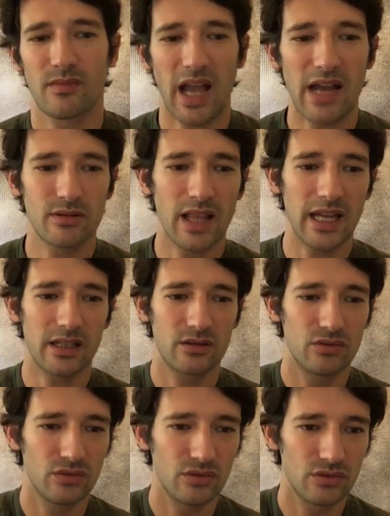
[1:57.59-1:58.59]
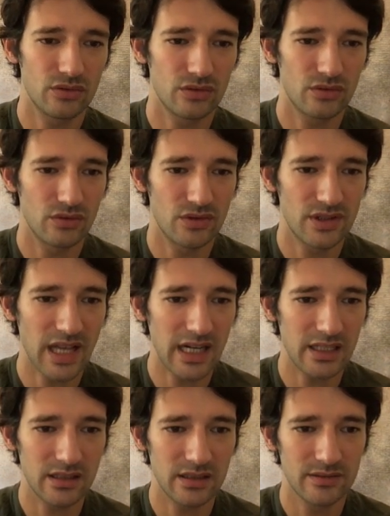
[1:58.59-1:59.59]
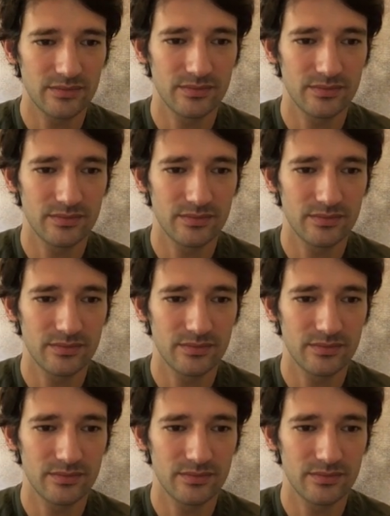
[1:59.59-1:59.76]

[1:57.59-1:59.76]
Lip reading: I would like to start